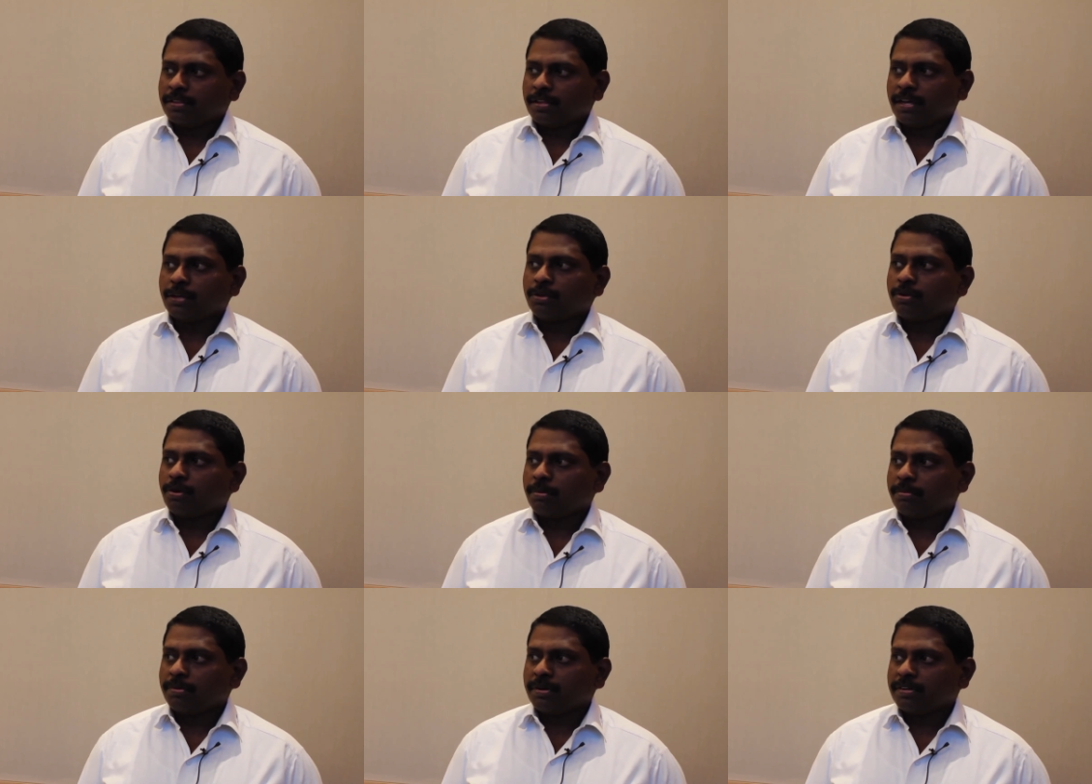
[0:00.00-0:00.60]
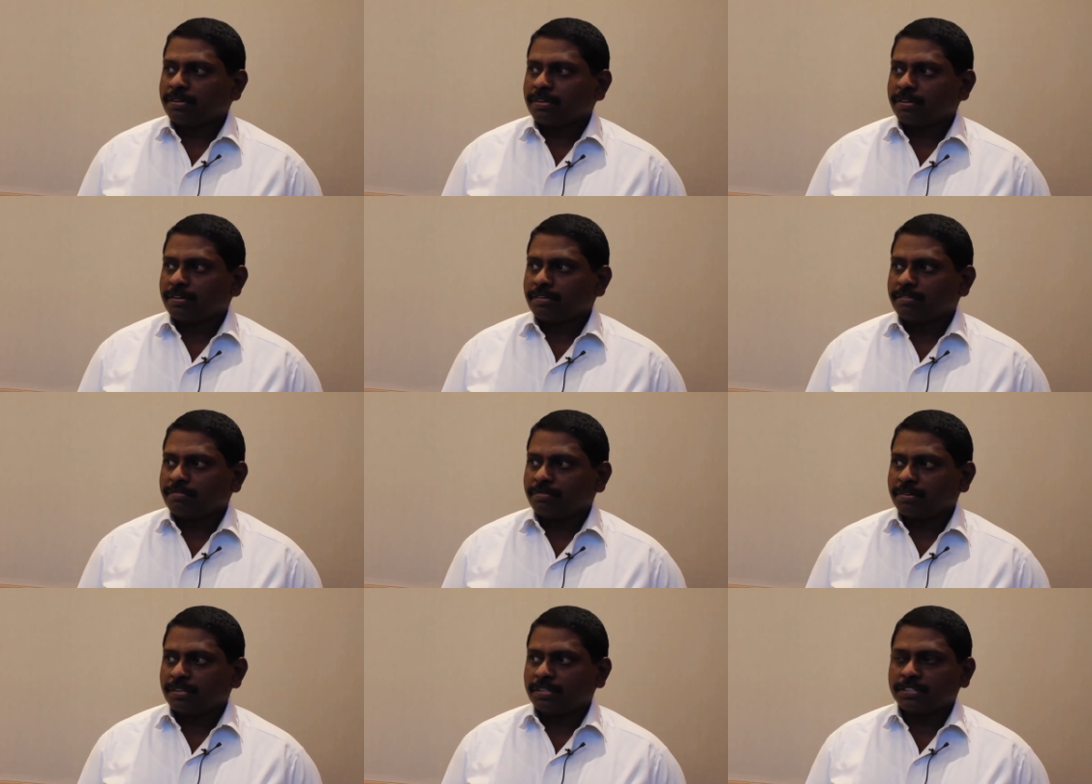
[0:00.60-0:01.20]
Thank you Amar
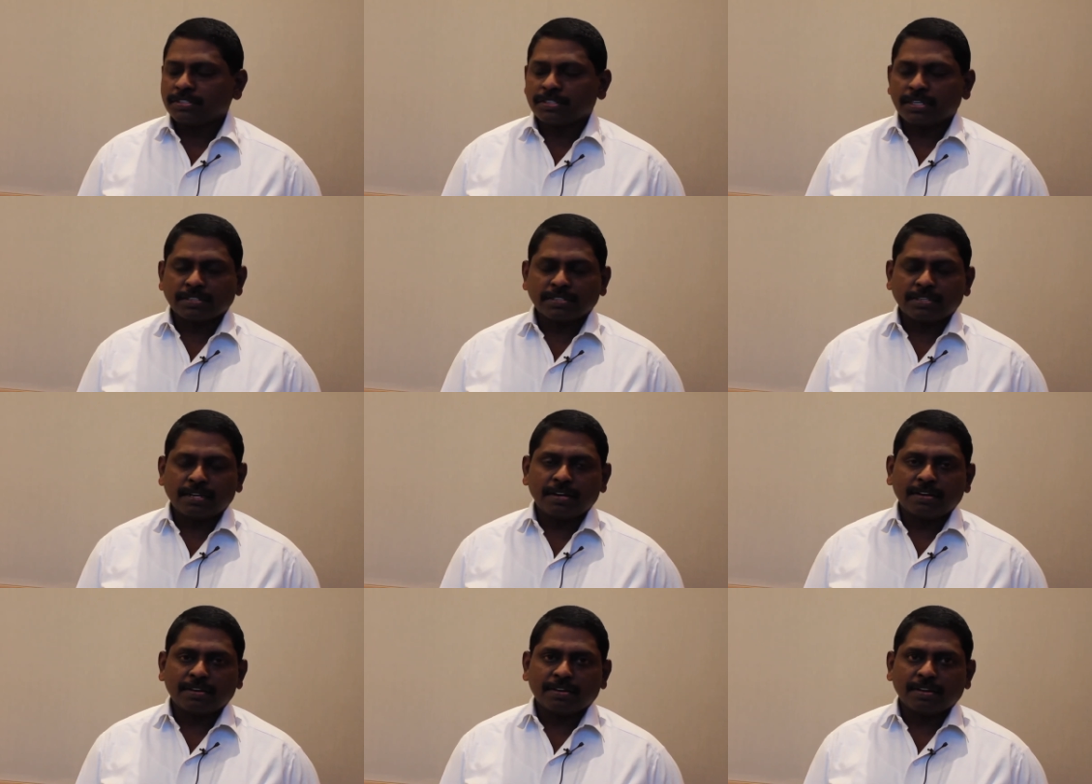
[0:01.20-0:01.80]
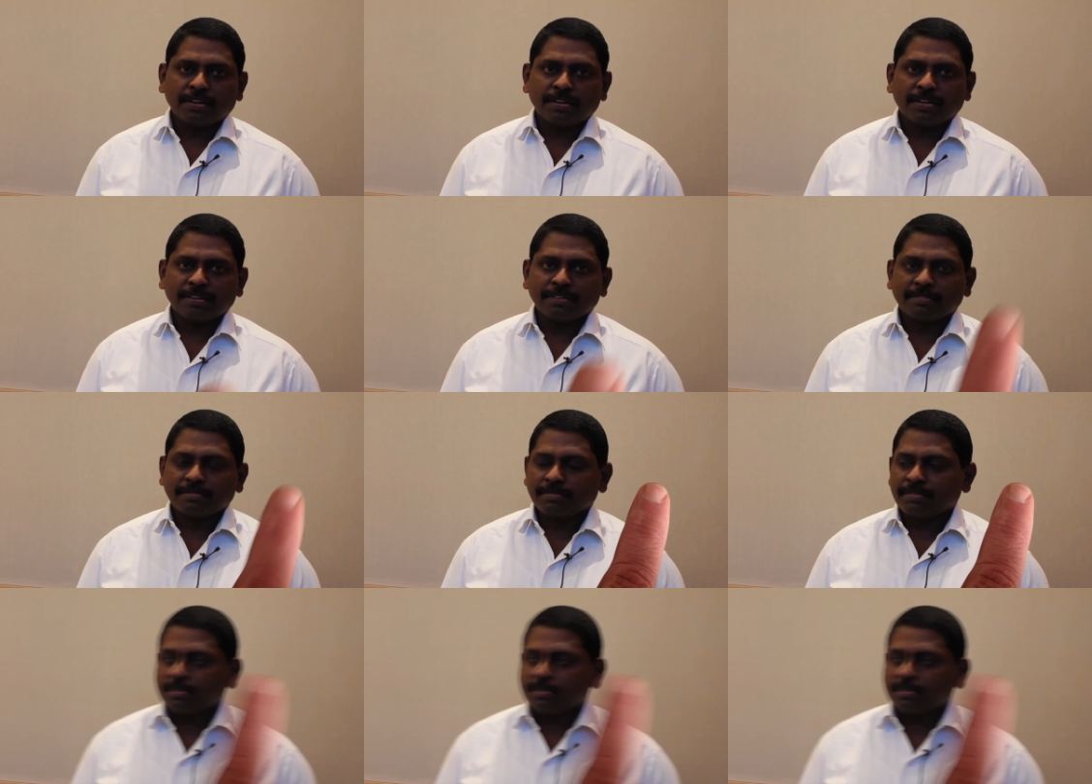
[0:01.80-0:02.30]
for this excellent training.